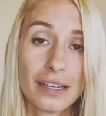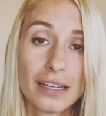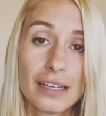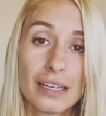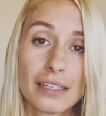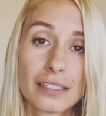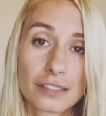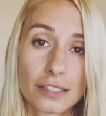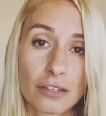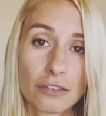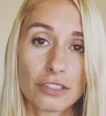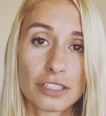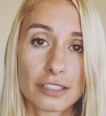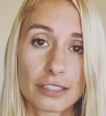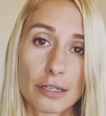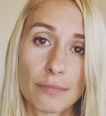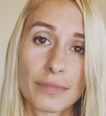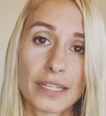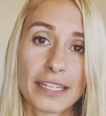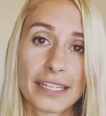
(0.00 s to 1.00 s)
So just
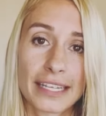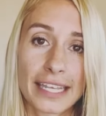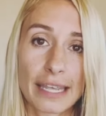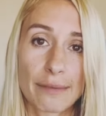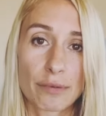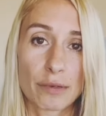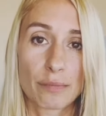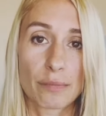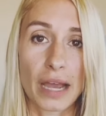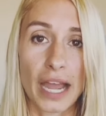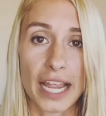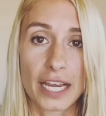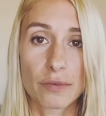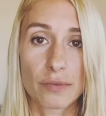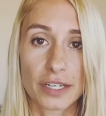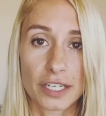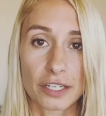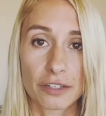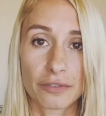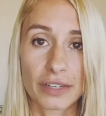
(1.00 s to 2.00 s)
something to keep in mind when
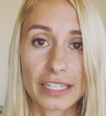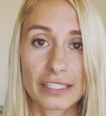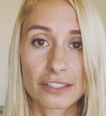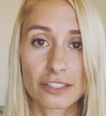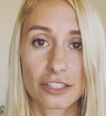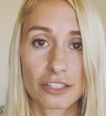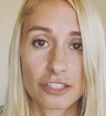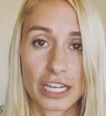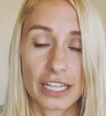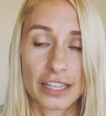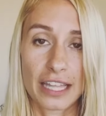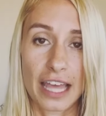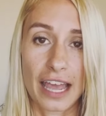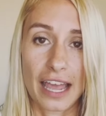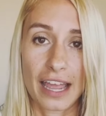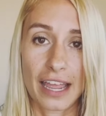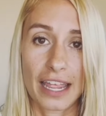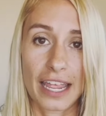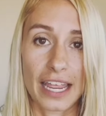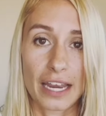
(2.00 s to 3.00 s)
you're researching
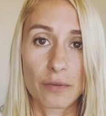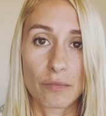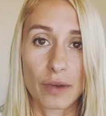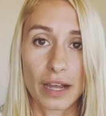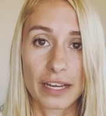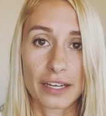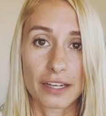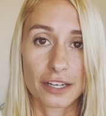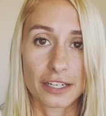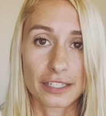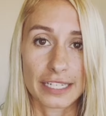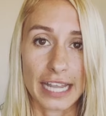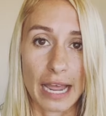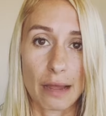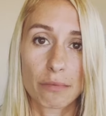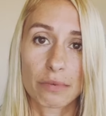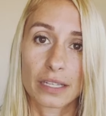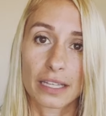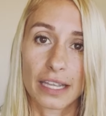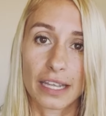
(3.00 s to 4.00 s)
that and when
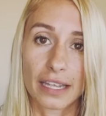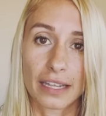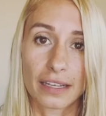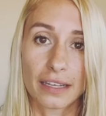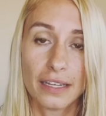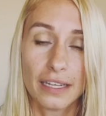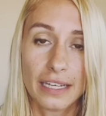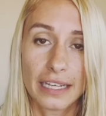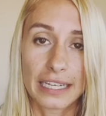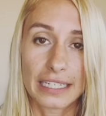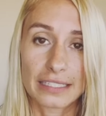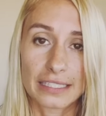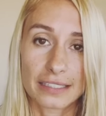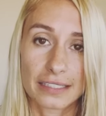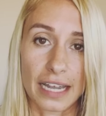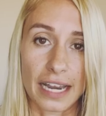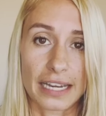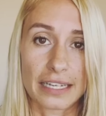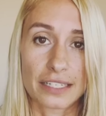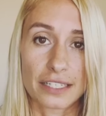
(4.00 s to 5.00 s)
dabbling and
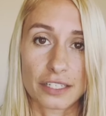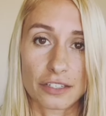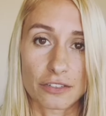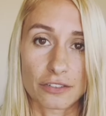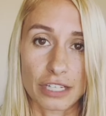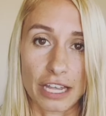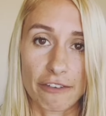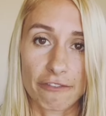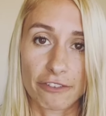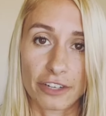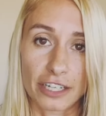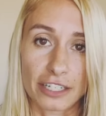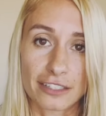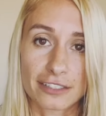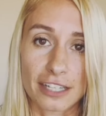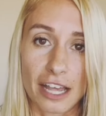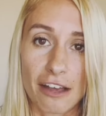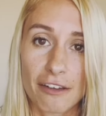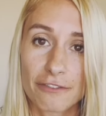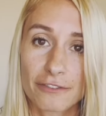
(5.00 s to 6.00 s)
deciding to use that for
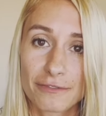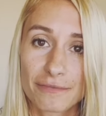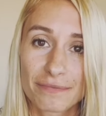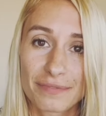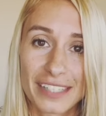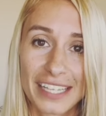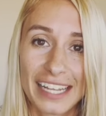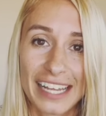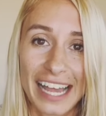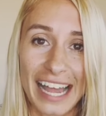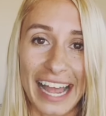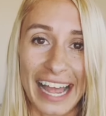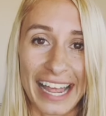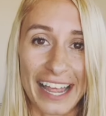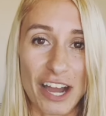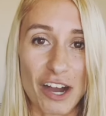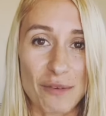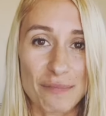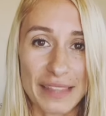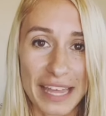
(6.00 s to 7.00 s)
yourself. I
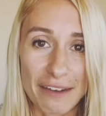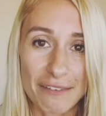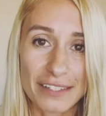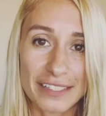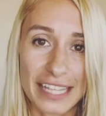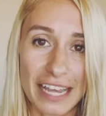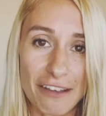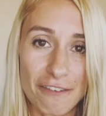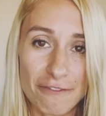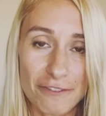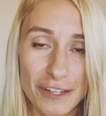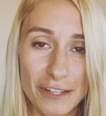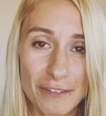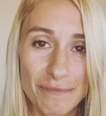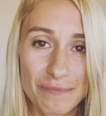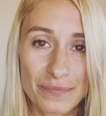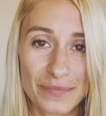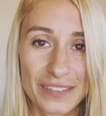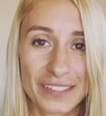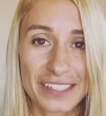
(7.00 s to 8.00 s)
hope that was helpful.
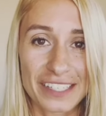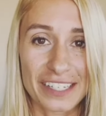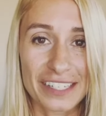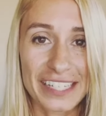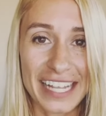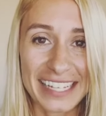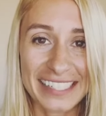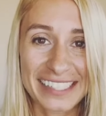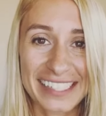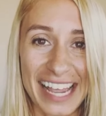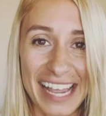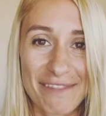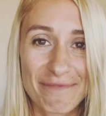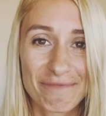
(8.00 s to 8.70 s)
Till next time.